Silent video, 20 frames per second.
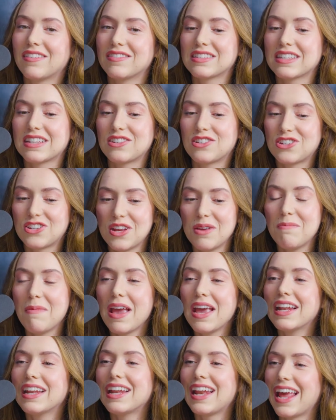And I was like, she
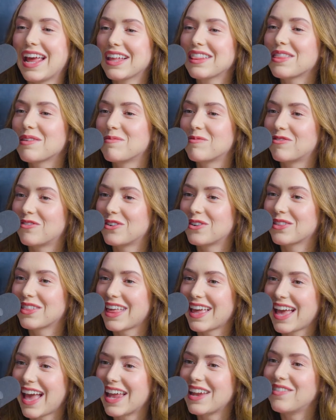made an anthem for like